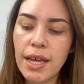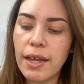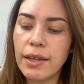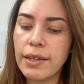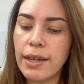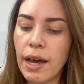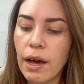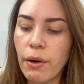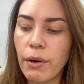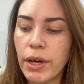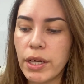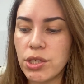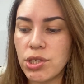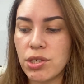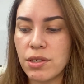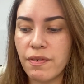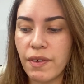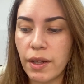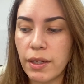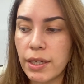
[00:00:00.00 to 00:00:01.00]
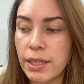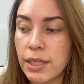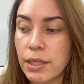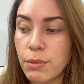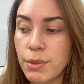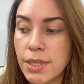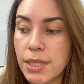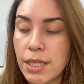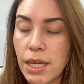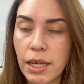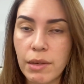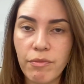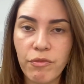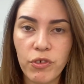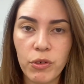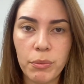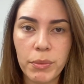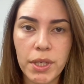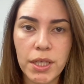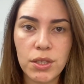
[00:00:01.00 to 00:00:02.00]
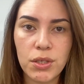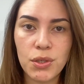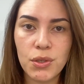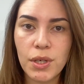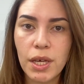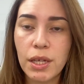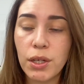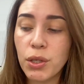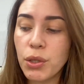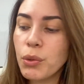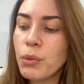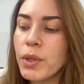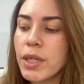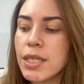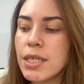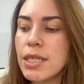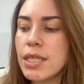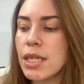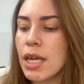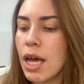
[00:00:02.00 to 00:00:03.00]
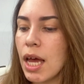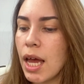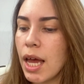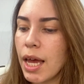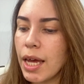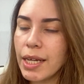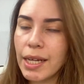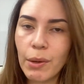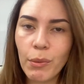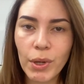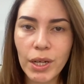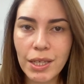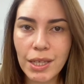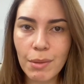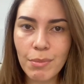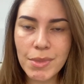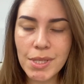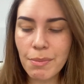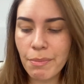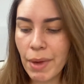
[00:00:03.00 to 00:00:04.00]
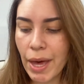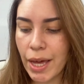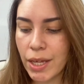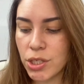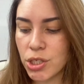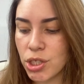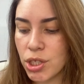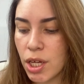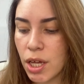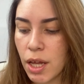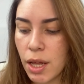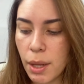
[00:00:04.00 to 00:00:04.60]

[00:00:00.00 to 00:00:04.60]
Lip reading: and now I just felt like it was time for me to get new ones, and I wanted them to match.